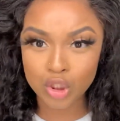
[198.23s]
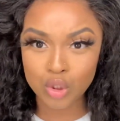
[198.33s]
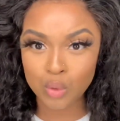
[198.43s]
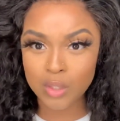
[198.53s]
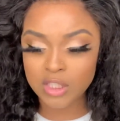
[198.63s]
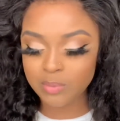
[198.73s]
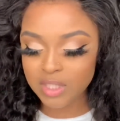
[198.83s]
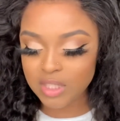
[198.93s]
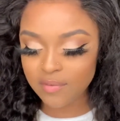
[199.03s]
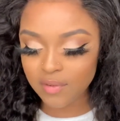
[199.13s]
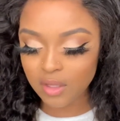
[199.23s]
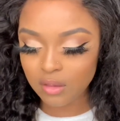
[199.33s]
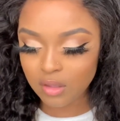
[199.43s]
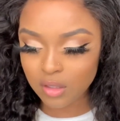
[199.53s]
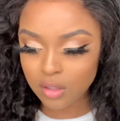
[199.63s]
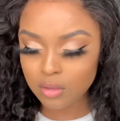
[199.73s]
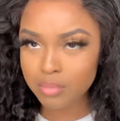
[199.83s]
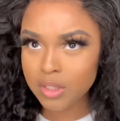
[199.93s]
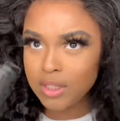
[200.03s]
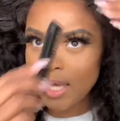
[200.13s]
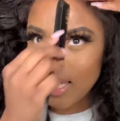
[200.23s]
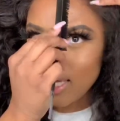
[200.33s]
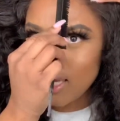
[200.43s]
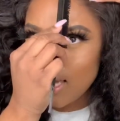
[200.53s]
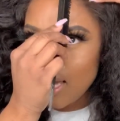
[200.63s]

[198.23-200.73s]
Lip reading: do a specific look per se.